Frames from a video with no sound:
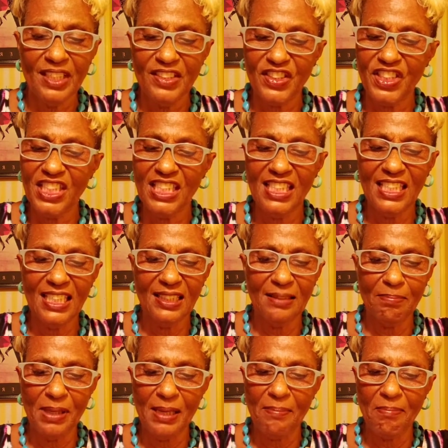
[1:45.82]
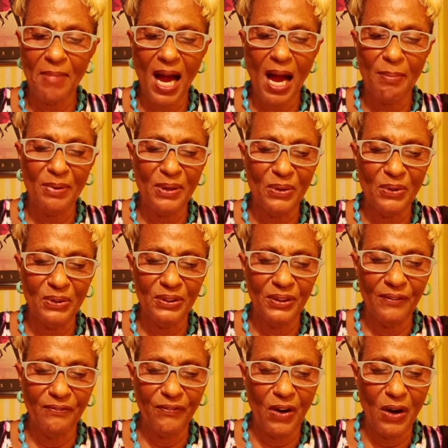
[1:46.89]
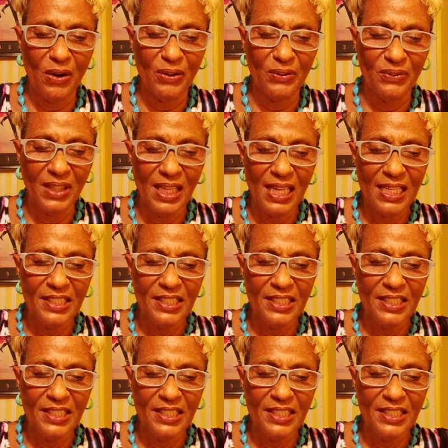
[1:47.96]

she get Big Mama on the phone.